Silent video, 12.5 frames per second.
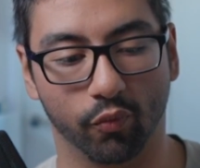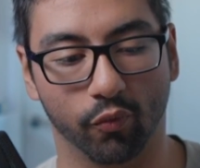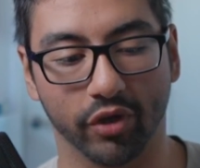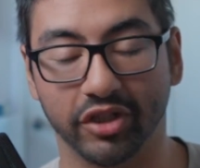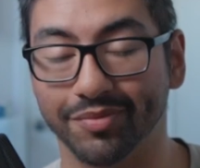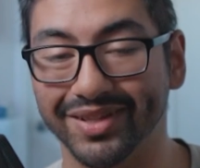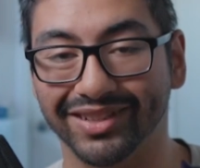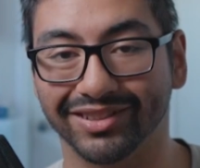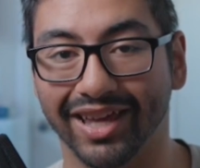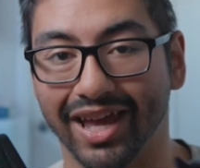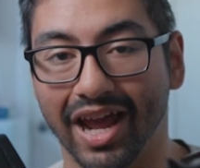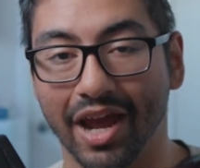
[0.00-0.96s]
which means
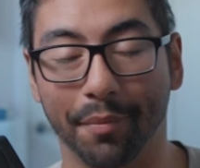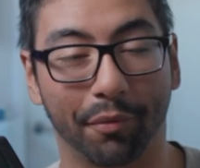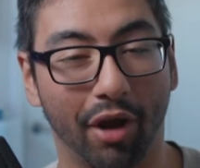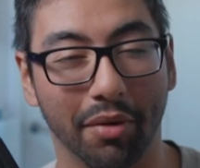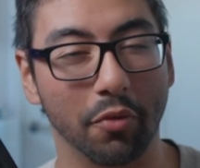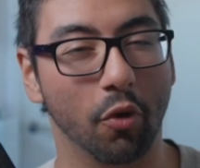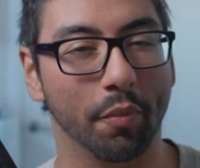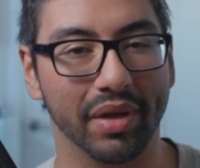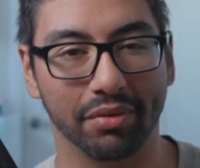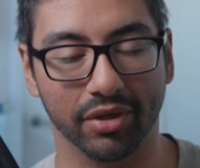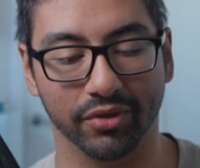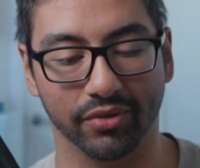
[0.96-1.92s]
that I probably won't
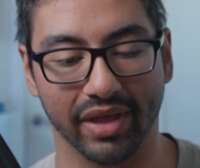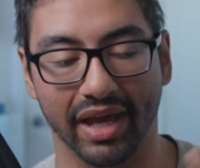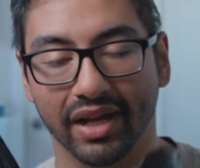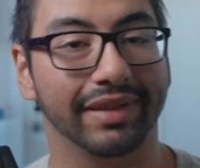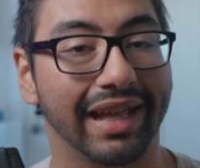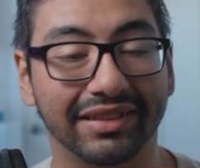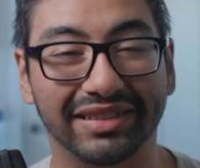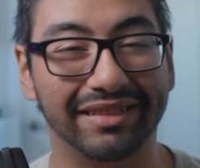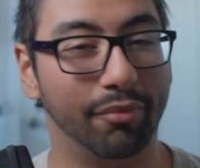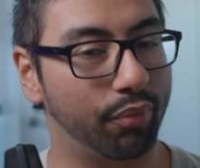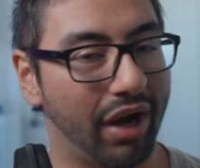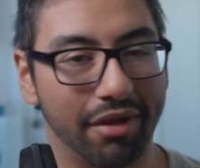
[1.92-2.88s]
be able to do that. That's
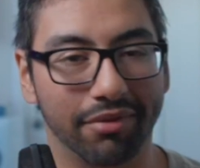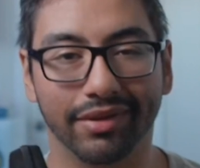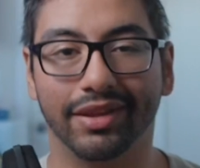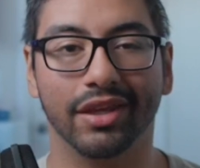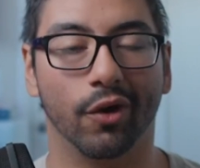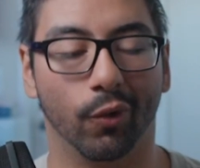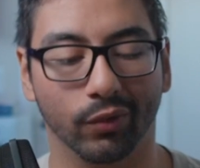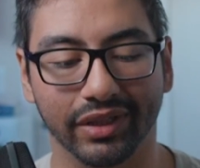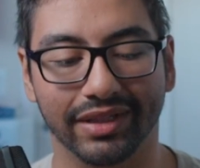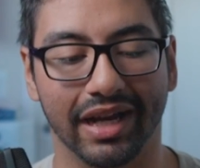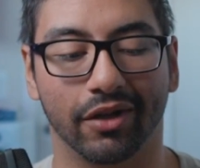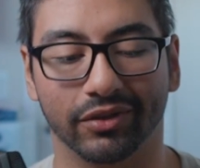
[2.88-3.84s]
probably the
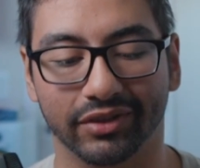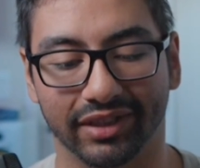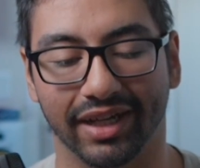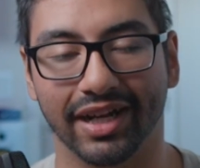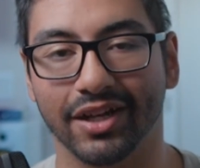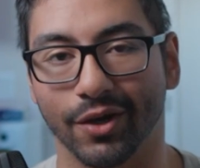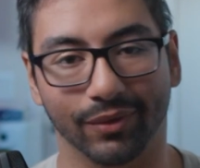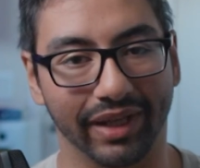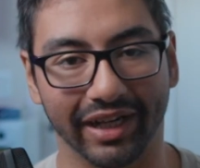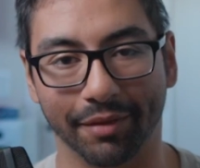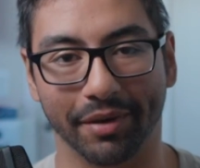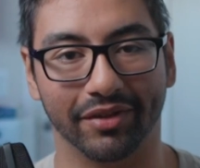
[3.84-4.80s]
only downside I don't
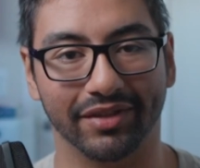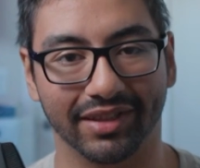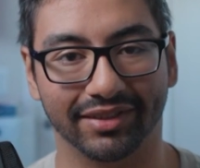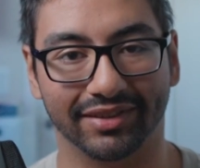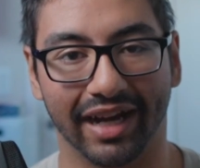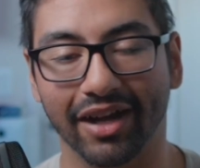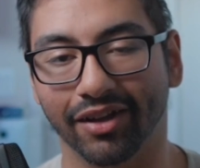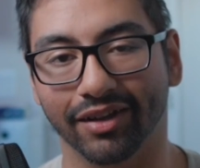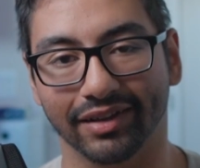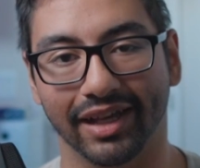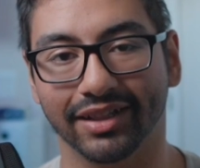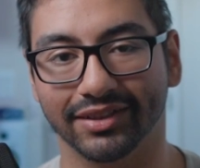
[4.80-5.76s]
like about this style
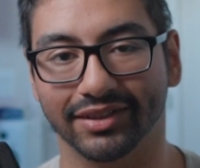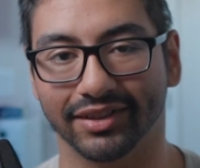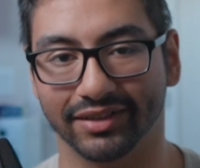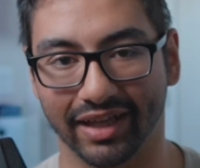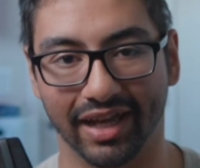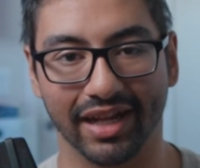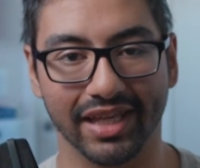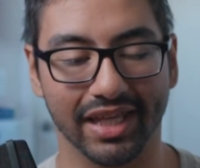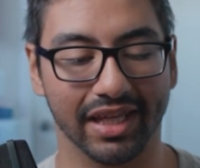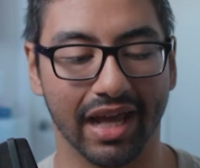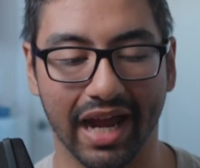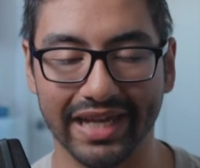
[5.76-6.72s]
of lens, is that
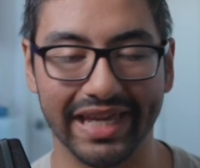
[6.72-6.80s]
I